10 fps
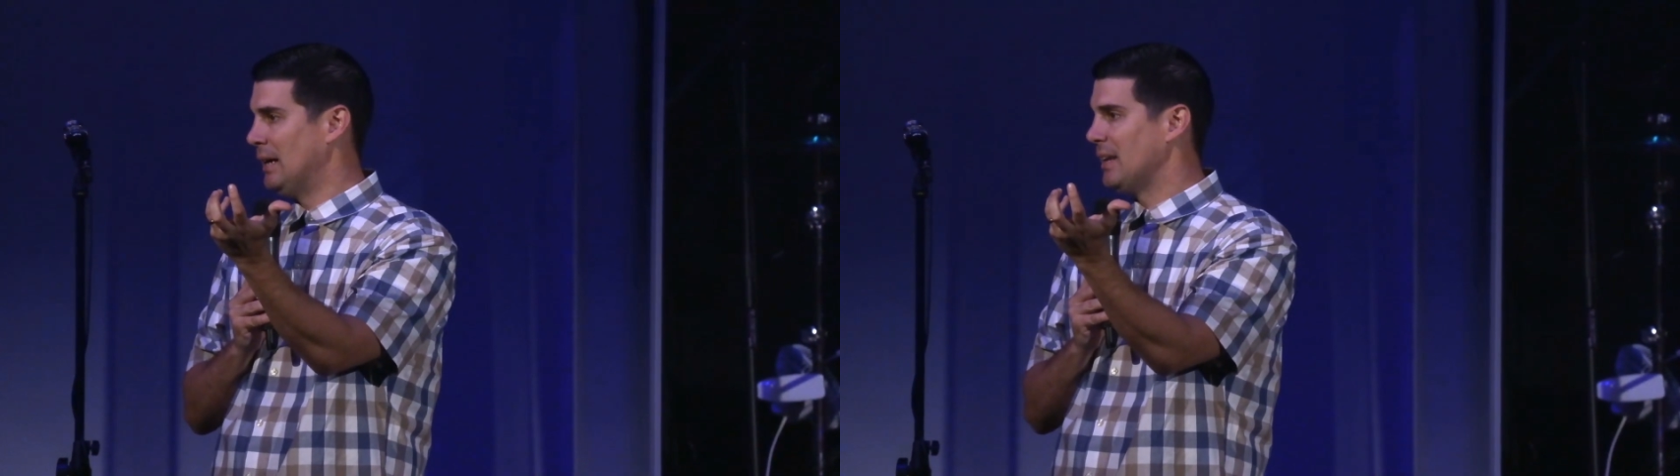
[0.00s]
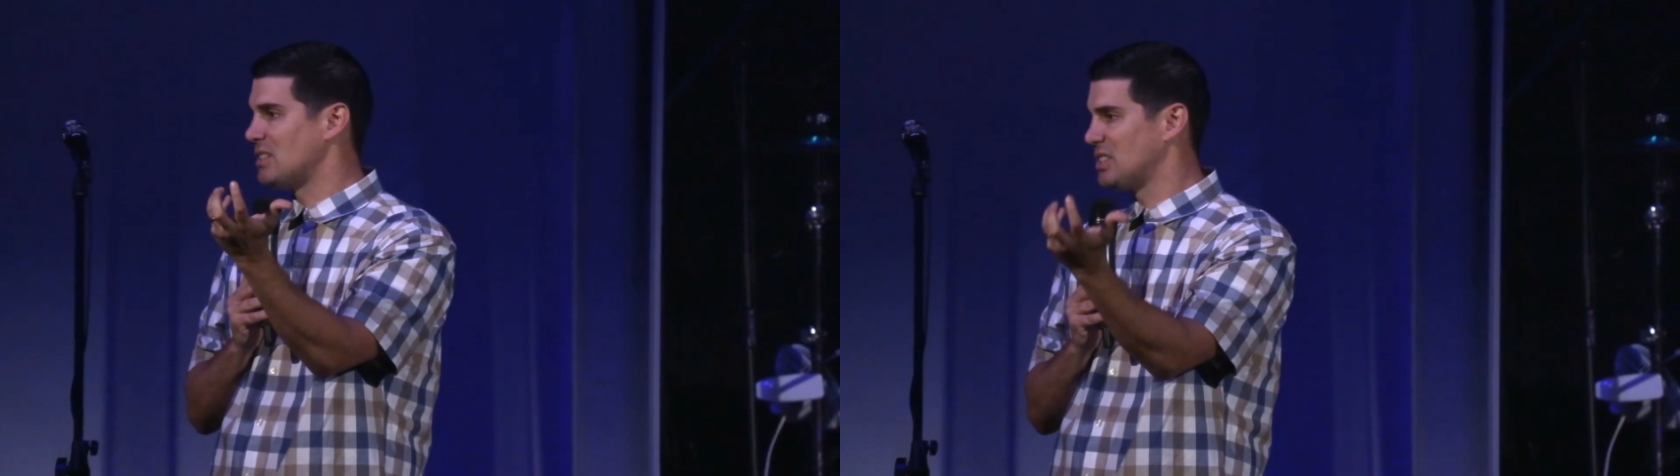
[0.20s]

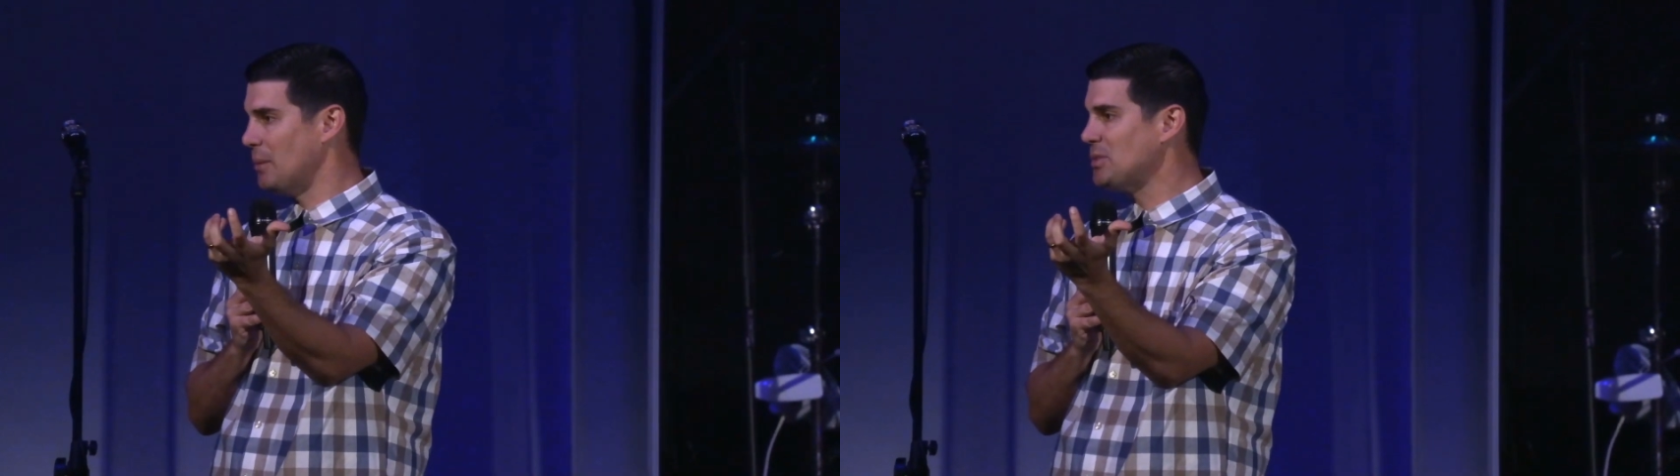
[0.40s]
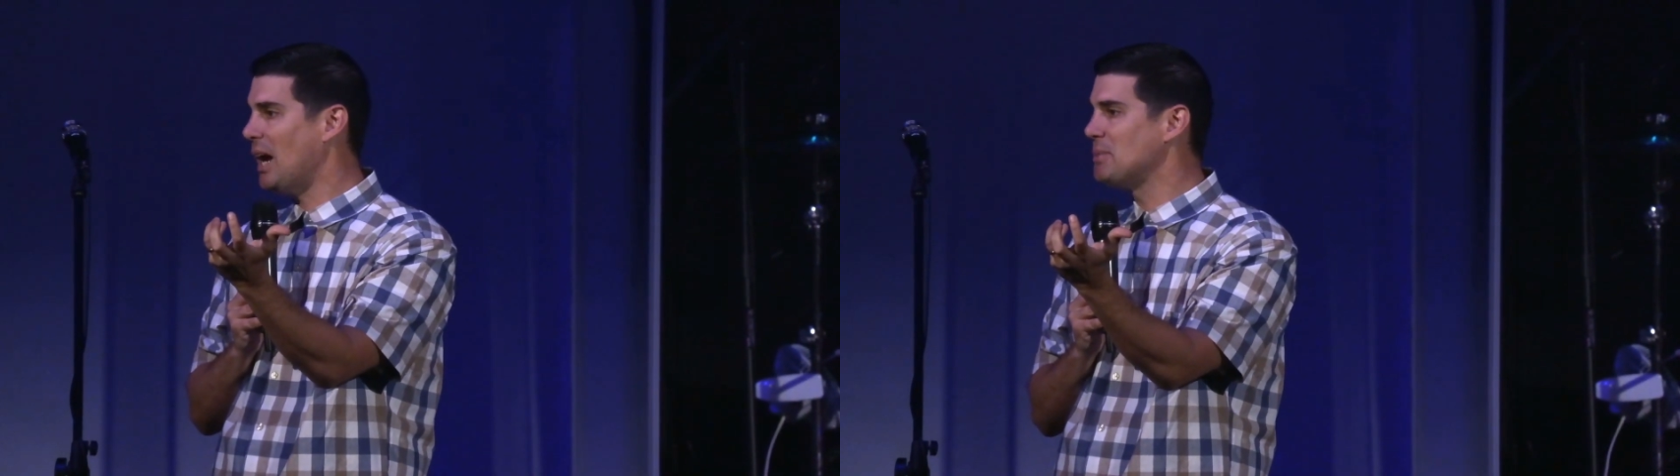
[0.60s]
That
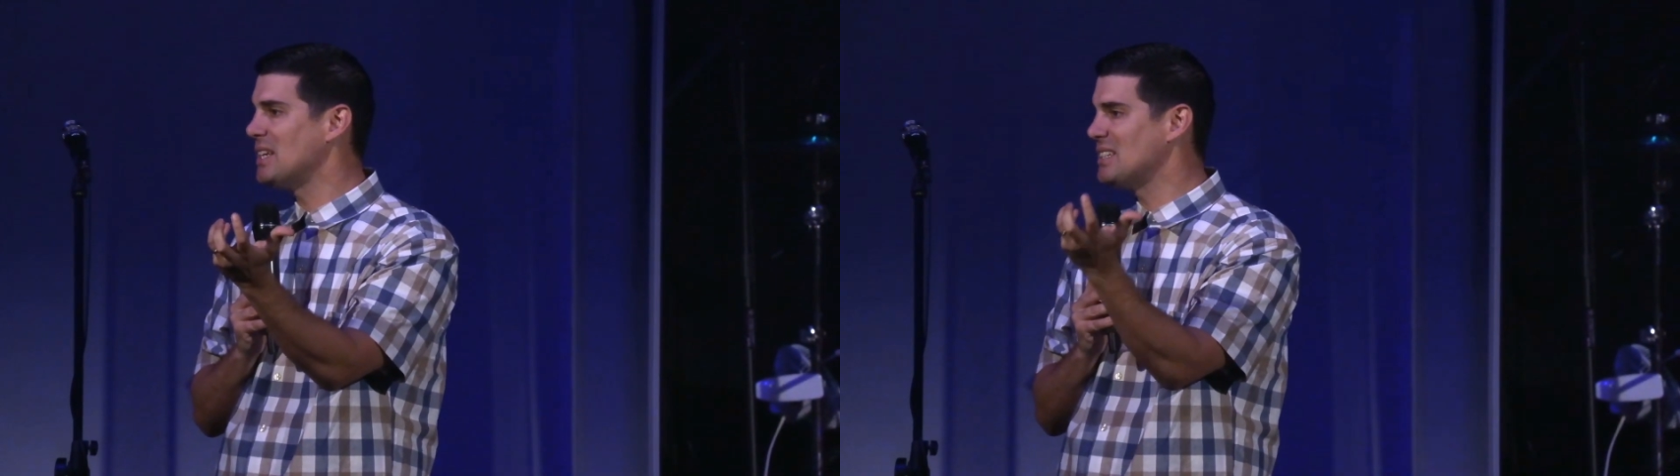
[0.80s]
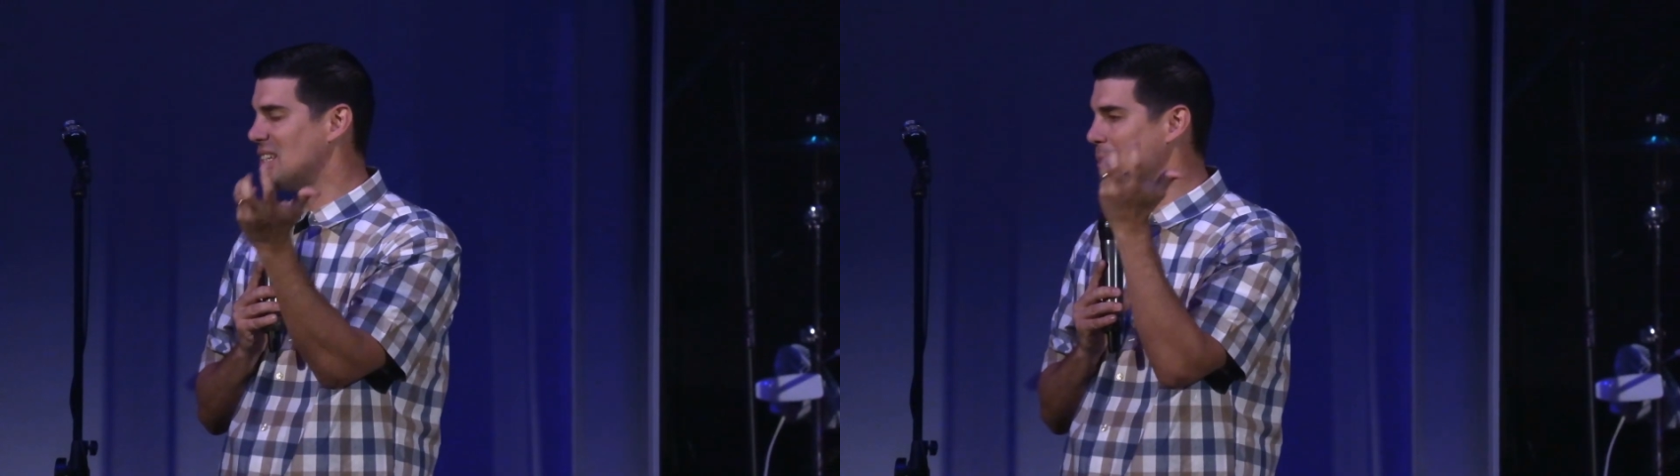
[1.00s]
sometimes
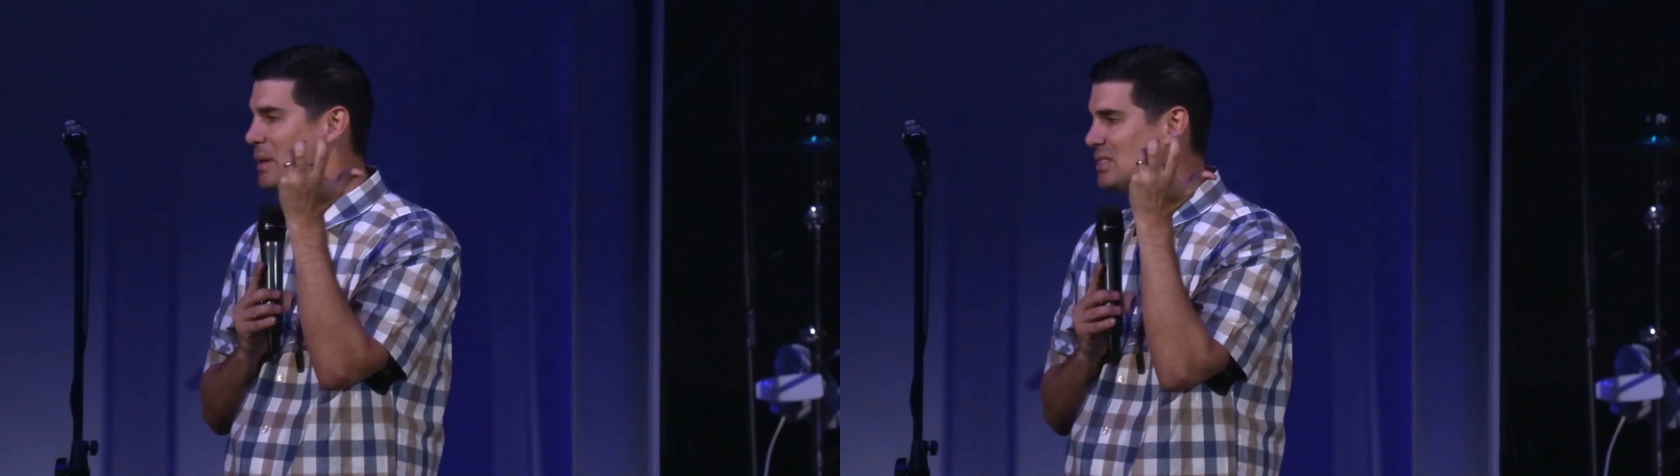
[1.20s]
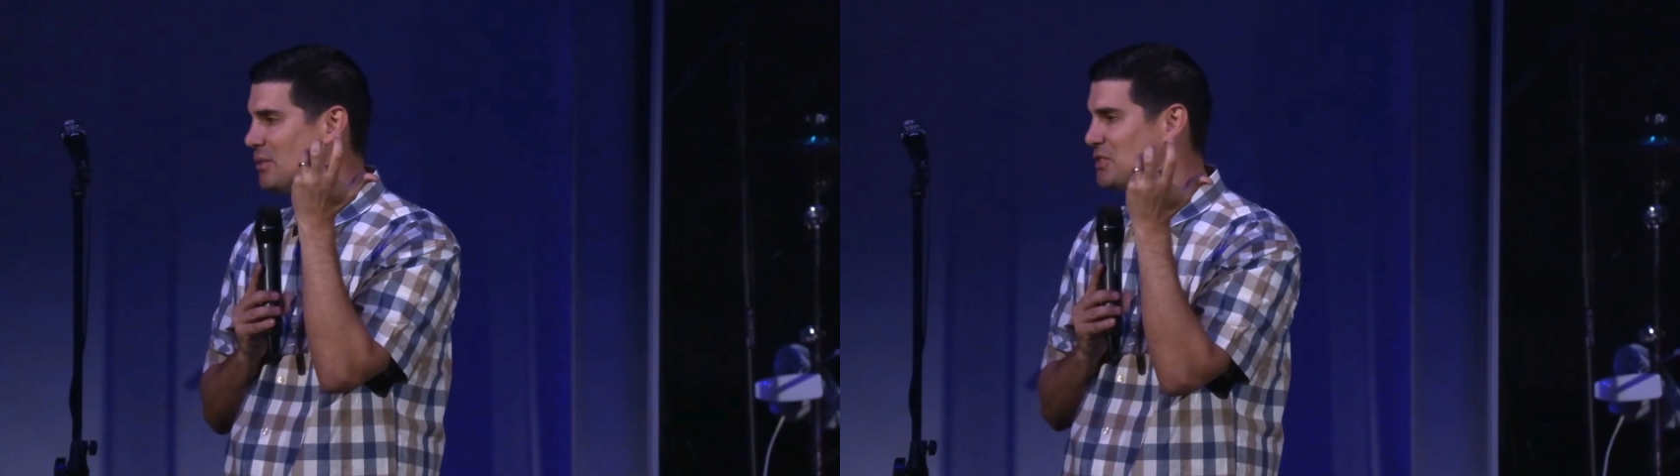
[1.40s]
it is in the
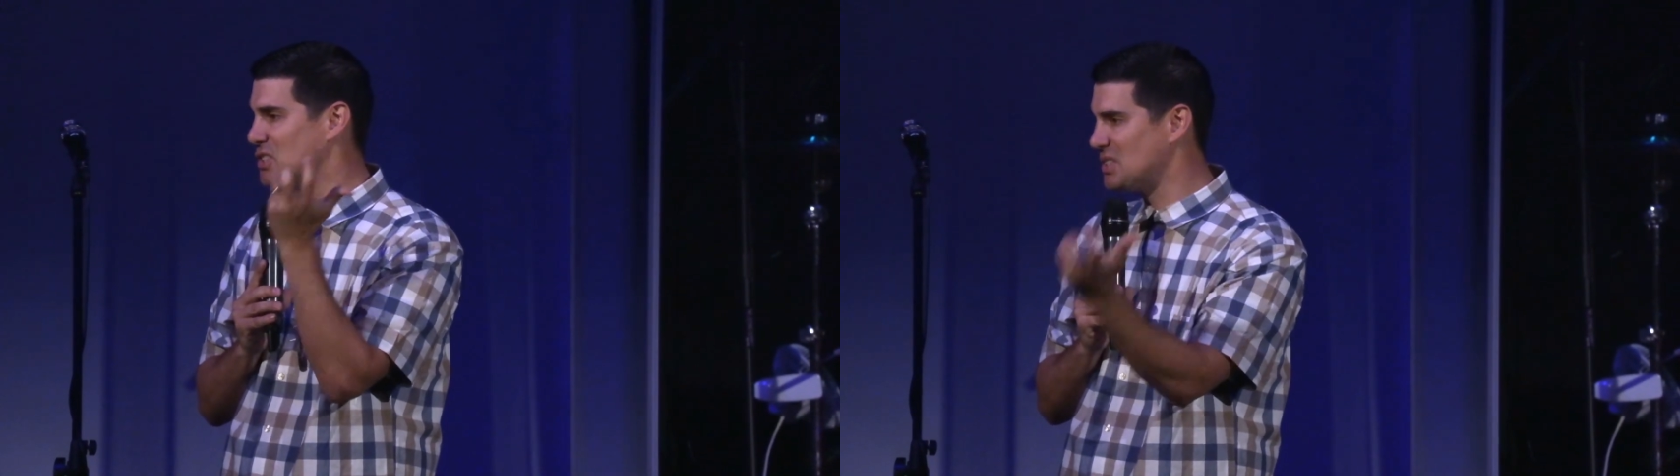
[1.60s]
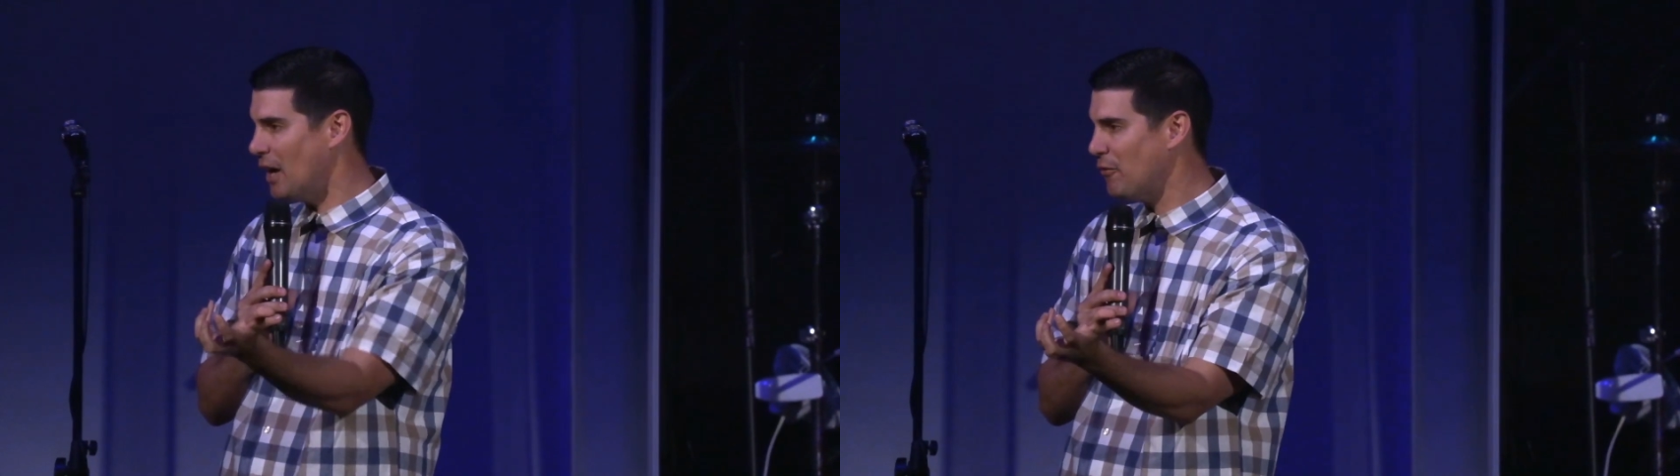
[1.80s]
midst of
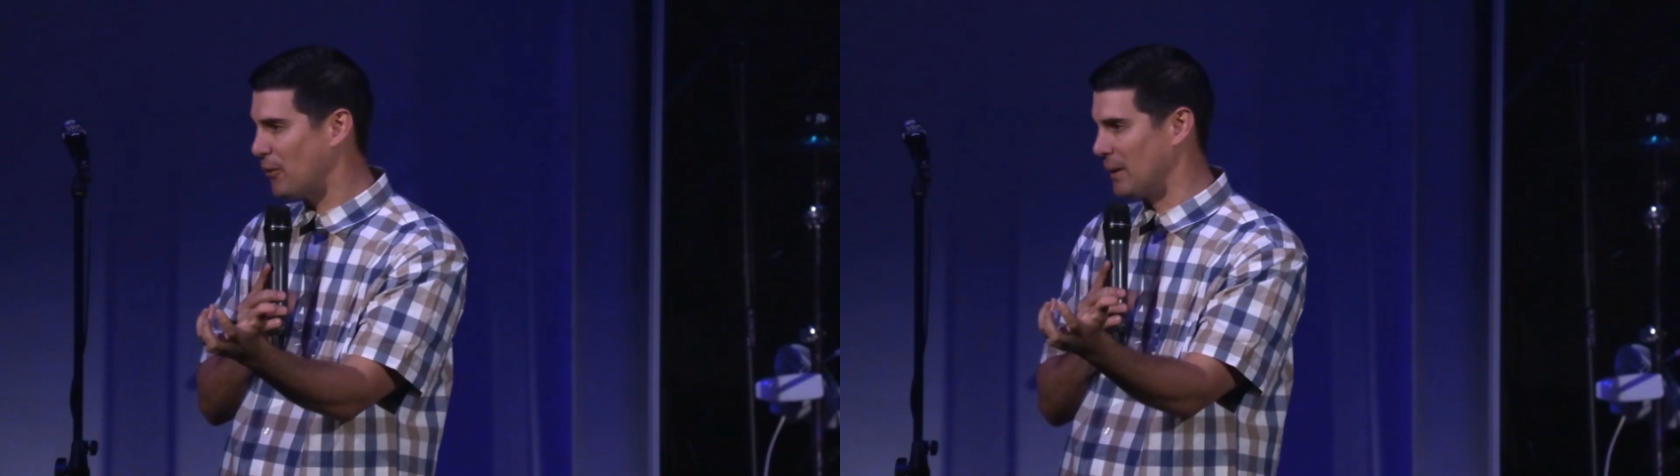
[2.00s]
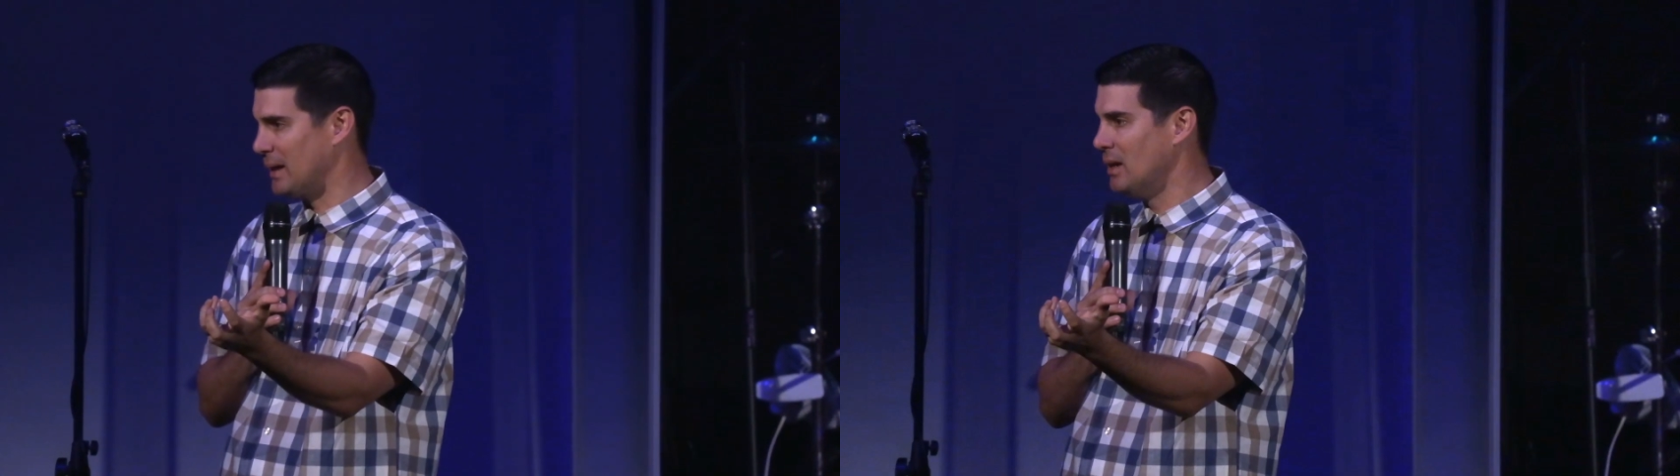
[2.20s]

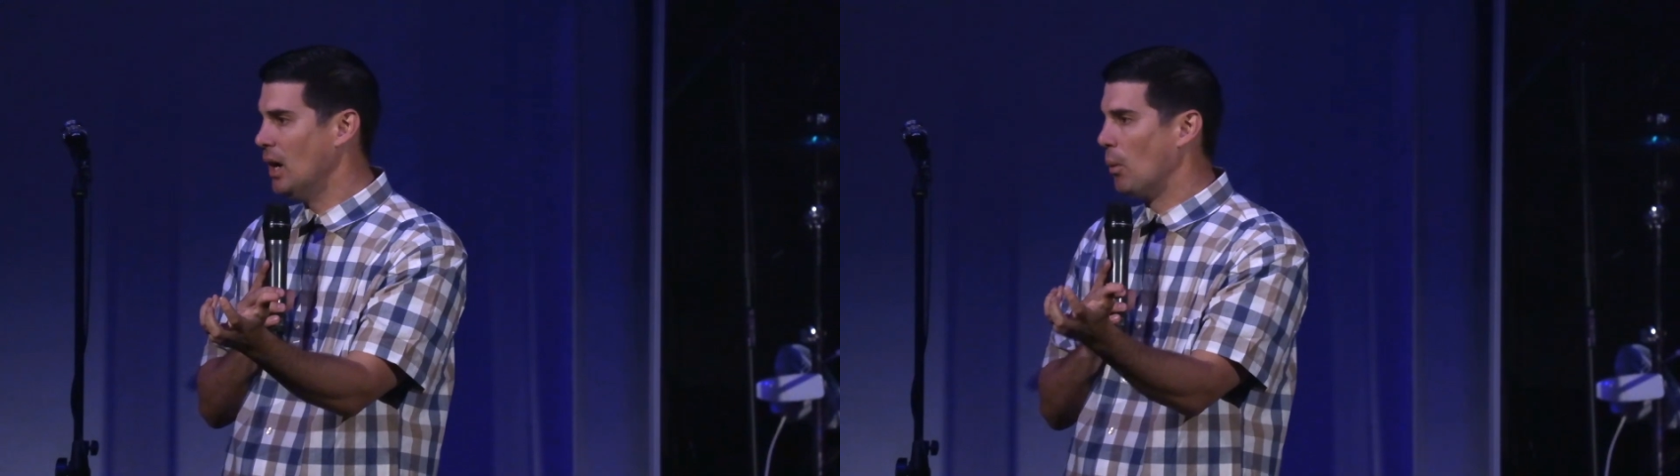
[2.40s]
suffering